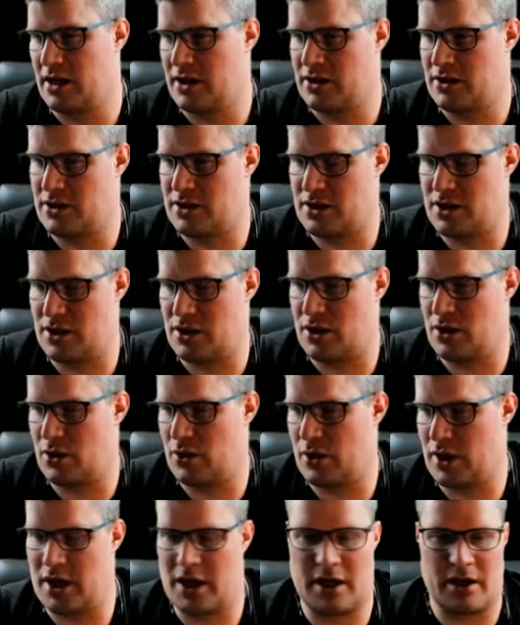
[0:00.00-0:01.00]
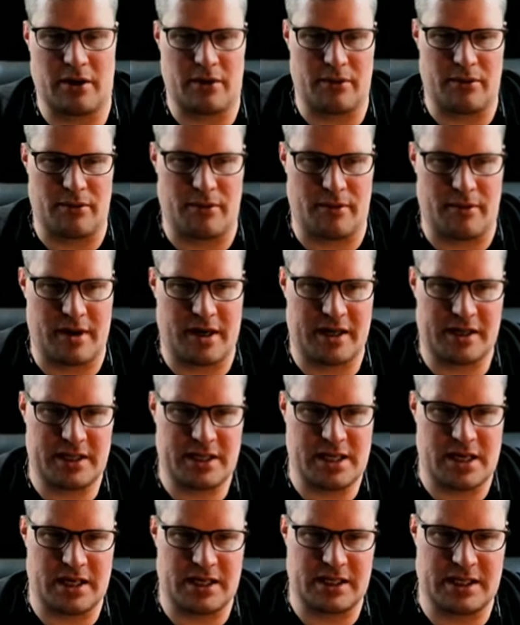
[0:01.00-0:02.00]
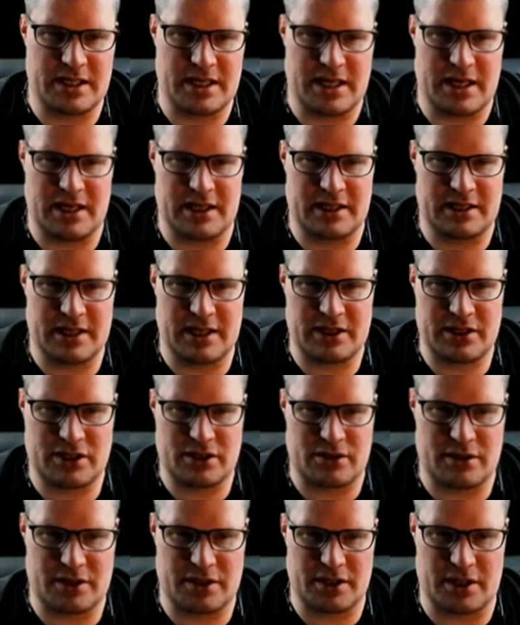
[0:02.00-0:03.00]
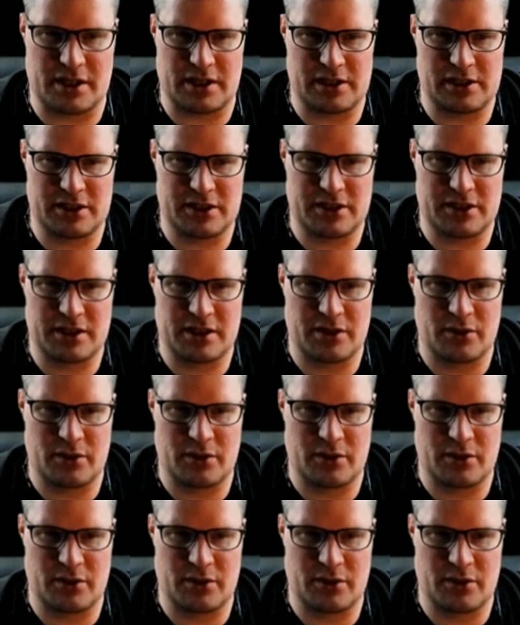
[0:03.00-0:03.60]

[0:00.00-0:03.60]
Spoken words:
to run the test results,